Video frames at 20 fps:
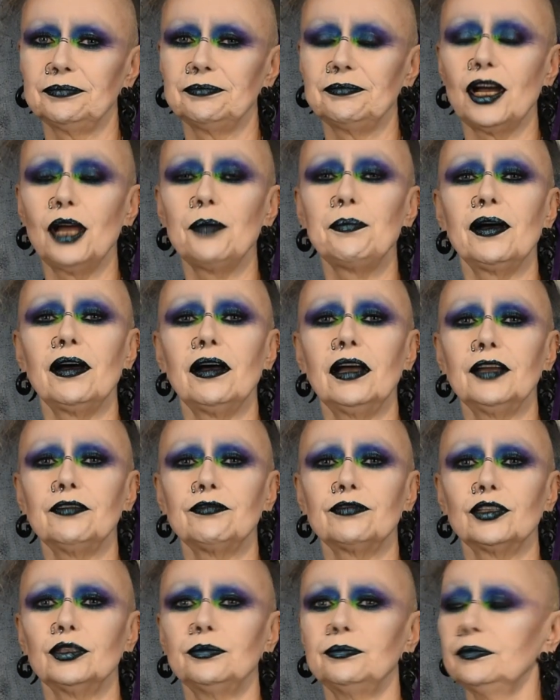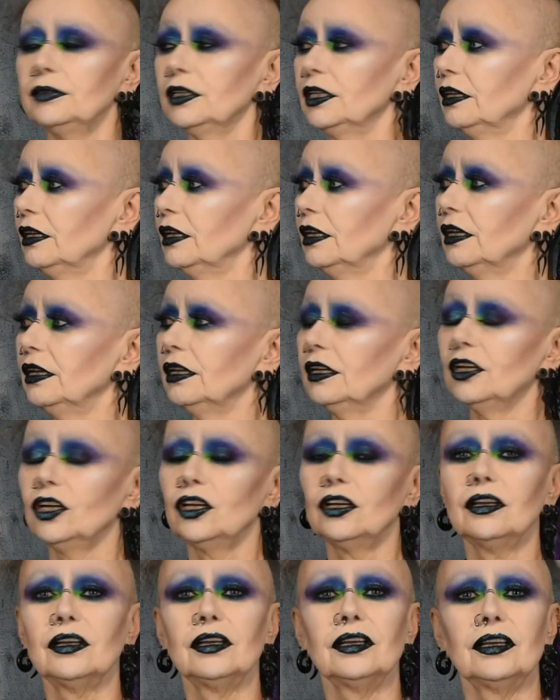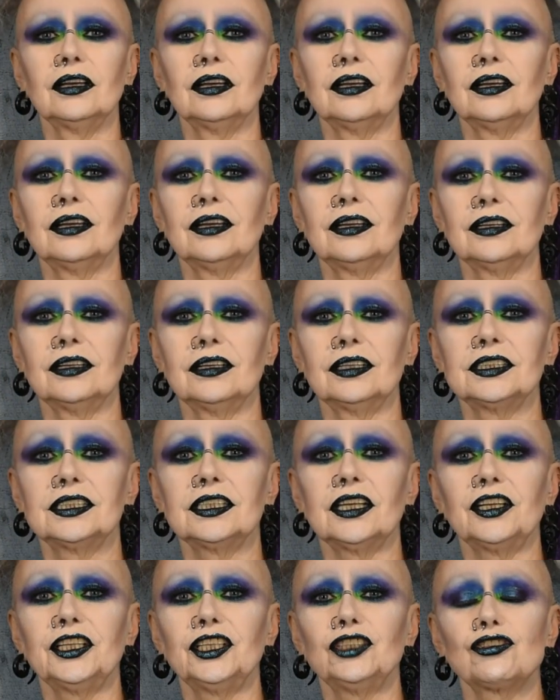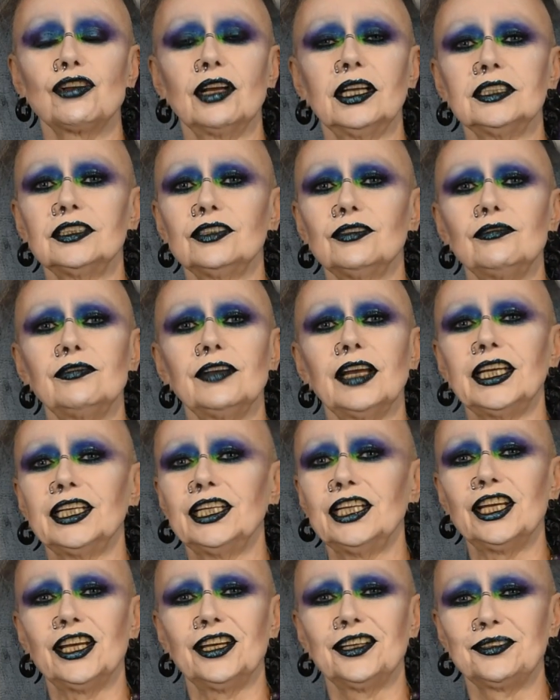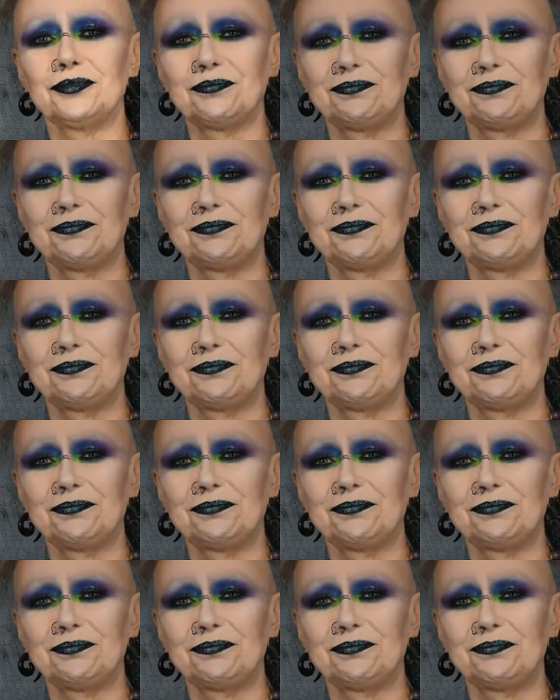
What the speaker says: Bye bye from sunny Transylvania.